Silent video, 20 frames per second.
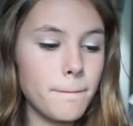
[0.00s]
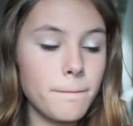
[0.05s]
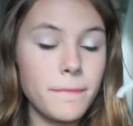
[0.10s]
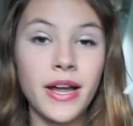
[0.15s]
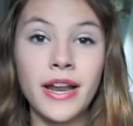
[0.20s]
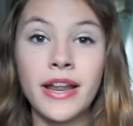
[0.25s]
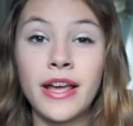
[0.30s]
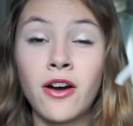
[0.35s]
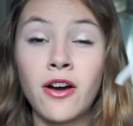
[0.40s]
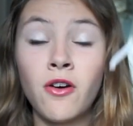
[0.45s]

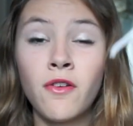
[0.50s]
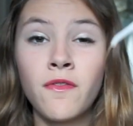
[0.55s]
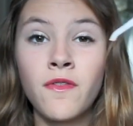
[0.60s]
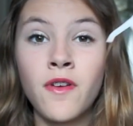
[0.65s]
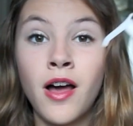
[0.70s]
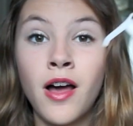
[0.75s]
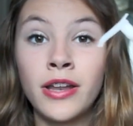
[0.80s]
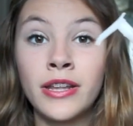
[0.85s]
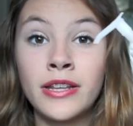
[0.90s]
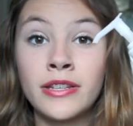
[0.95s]
But
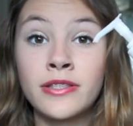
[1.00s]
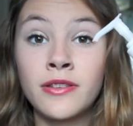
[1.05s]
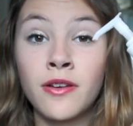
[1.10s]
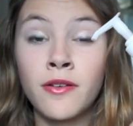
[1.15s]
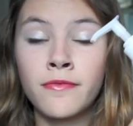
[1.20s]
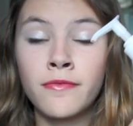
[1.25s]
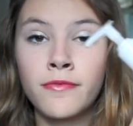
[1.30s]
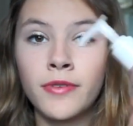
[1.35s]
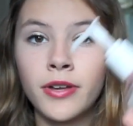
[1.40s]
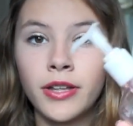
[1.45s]
overall it is
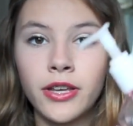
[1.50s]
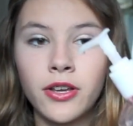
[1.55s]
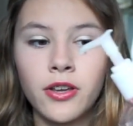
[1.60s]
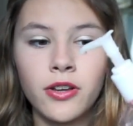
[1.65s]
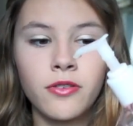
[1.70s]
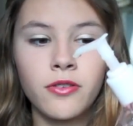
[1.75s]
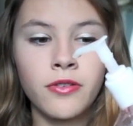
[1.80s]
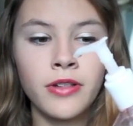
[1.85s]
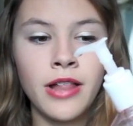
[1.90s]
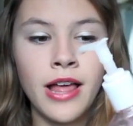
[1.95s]
a really
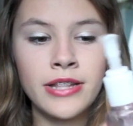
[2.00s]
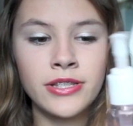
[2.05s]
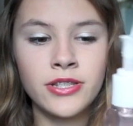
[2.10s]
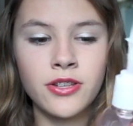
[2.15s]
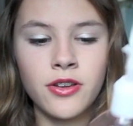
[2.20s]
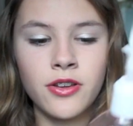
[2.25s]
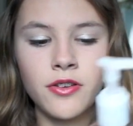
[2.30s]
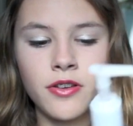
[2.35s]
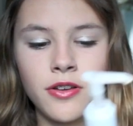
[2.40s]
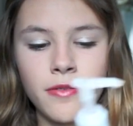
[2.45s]
good
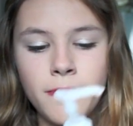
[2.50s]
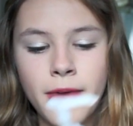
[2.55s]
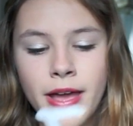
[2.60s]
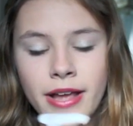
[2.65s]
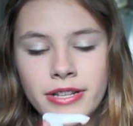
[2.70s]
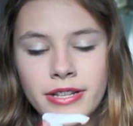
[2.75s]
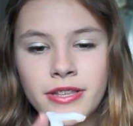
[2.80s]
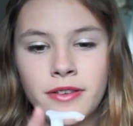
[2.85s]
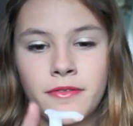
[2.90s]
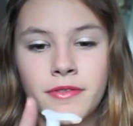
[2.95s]
cleanser. You can
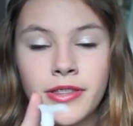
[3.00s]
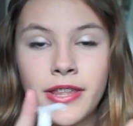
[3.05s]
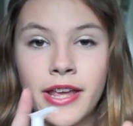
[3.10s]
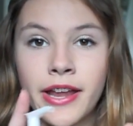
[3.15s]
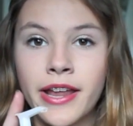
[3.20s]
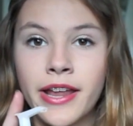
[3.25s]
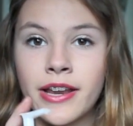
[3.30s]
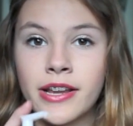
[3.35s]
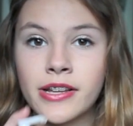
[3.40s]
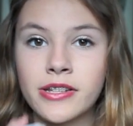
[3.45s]
mix it with
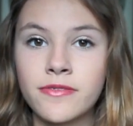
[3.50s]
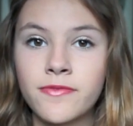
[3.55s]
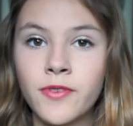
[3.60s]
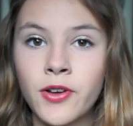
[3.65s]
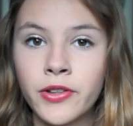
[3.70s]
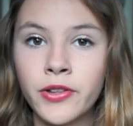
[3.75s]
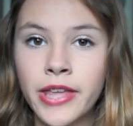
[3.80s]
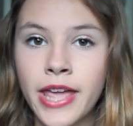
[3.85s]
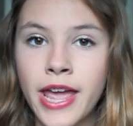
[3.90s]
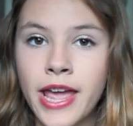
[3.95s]
like an
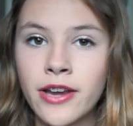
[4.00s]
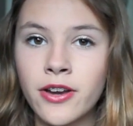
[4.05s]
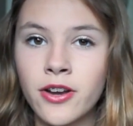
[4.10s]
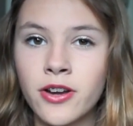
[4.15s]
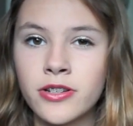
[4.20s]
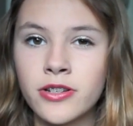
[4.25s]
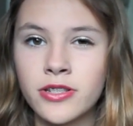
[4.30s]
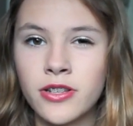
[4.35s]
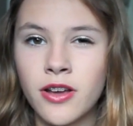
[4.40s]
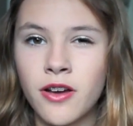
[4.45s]

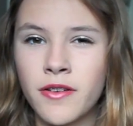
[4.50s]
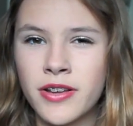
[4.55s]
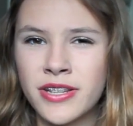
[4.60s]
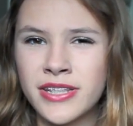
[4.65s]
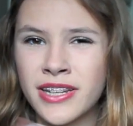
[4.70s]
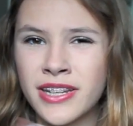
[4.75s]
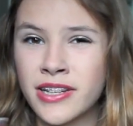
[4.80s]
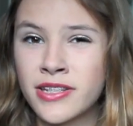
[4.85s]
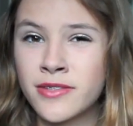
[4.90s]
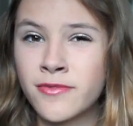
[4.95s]
exfoliator so
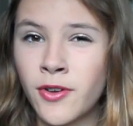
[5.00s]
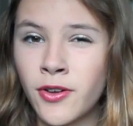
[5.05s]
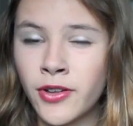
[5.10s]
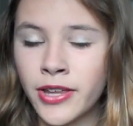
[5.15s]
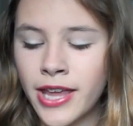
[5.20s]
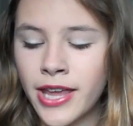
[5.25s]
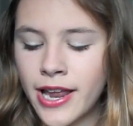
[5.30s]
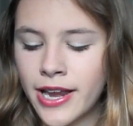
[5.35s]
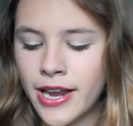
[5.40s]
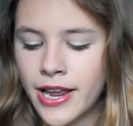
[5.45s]
it's
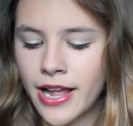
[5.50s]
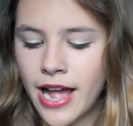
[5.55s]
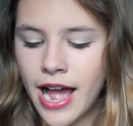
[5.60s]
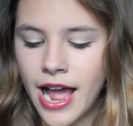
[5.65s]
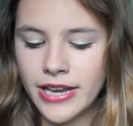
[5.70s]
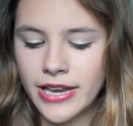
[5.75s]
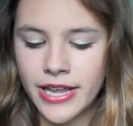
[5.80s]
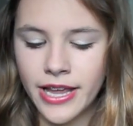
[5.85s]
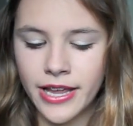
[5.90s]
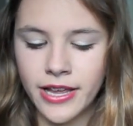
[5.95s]
exfoliating.
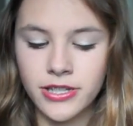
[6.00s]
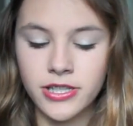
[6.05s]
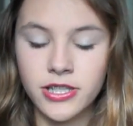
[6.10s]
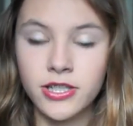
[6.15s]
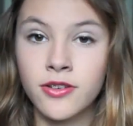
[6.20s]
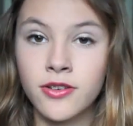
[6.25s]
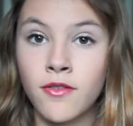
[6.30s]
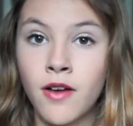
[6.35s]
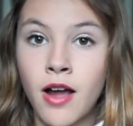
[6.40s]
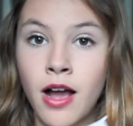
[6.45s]
I take a
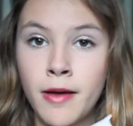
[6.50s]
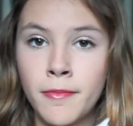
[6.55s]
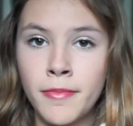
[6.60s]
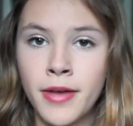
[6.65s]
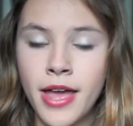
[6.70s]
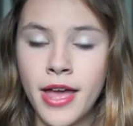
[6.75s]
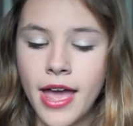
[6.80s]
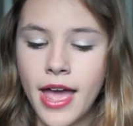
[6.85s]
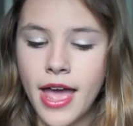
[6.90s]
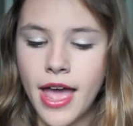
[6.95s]
scrub
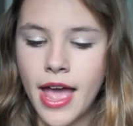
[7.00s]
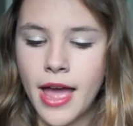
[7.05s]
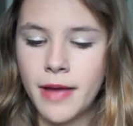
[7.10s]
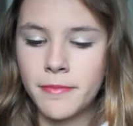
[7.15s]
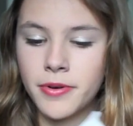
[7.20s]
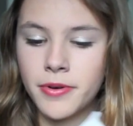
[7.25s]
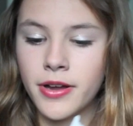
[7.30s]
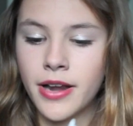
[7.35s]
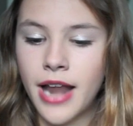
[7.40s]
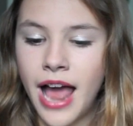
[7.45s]

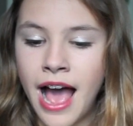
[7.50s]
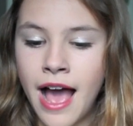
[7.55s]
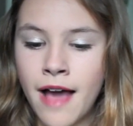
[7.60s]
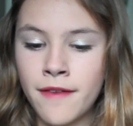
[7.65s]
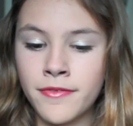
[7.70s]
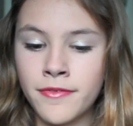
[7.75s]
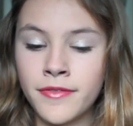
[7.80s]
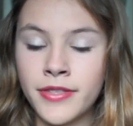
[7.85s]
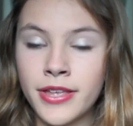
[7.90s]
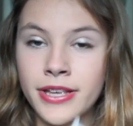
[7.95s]
and put
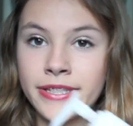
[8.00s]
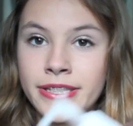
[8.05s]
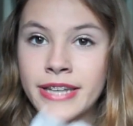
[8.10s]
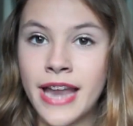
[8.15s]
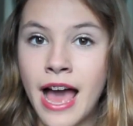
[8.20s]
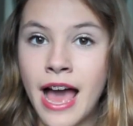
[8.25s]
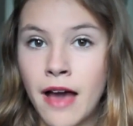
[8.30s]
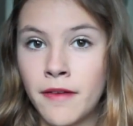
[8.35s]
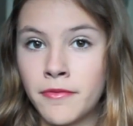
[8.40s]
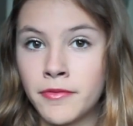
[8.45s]
half of this
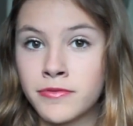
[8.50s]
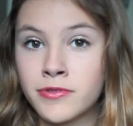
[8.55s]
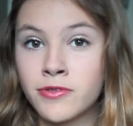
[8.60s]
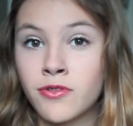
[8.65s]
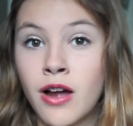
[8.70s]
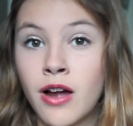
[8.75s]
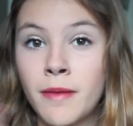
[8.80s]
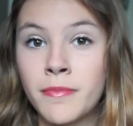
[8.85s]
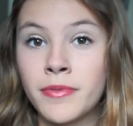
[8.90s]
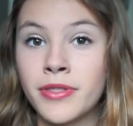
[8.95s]
and half of
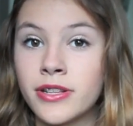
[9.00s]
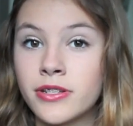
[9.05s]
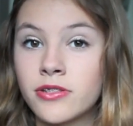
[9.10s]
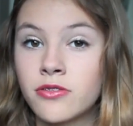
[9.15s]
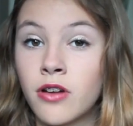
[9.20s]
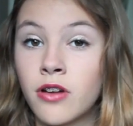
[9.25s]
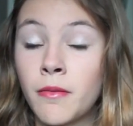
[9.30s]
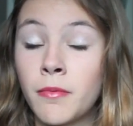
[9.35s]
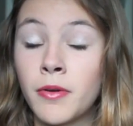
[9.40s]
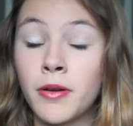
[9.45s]
scrub and the
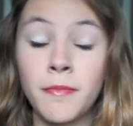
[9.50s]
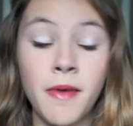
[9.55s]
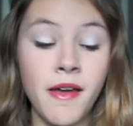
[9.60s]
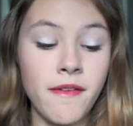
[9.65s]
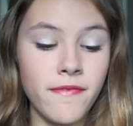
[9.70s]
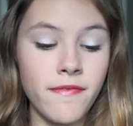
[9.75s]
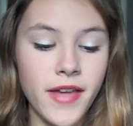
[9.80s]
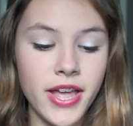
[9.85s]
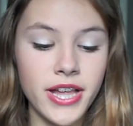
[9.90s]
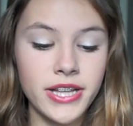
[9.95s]
scrub on
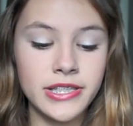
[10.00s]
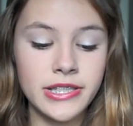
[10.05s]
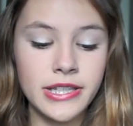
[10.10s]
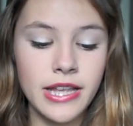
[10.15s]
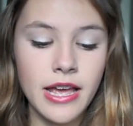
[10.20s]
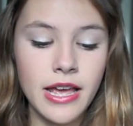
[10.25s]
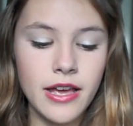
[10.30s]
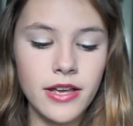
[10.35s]
my face.